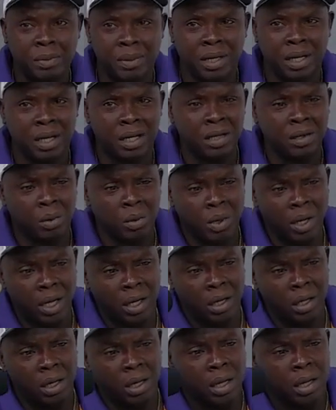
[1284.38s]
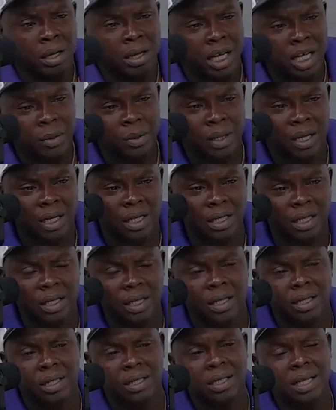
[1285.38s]
of what? That's because of the
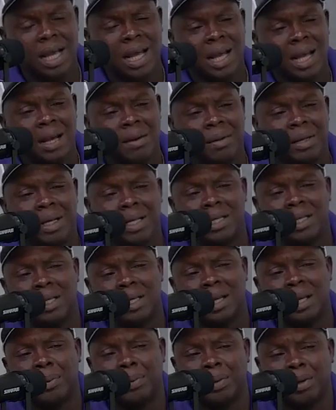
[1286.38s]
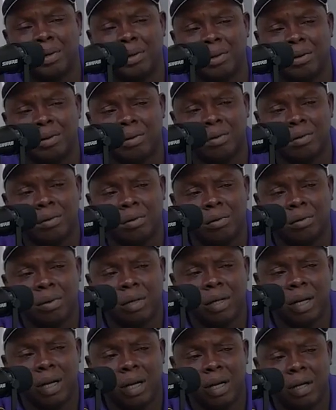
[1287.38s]
time the NCAA put on, where
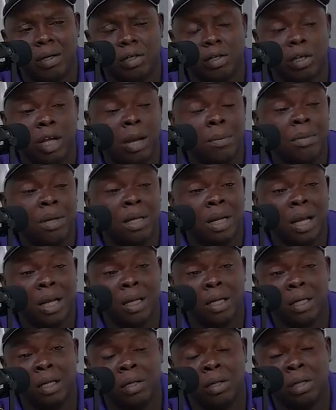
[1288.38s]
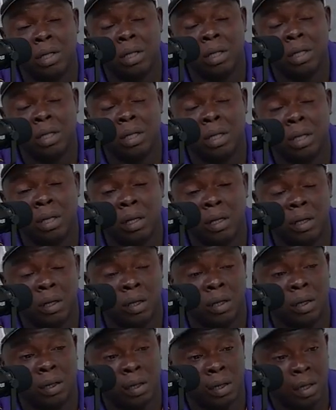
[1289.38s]
y'all, so y'all meet like in the
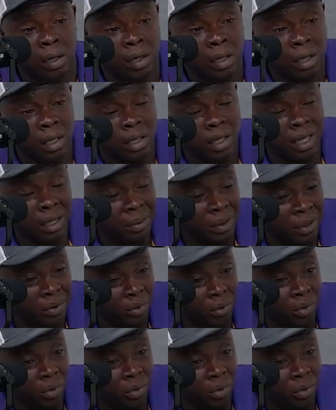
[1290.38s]
DB room?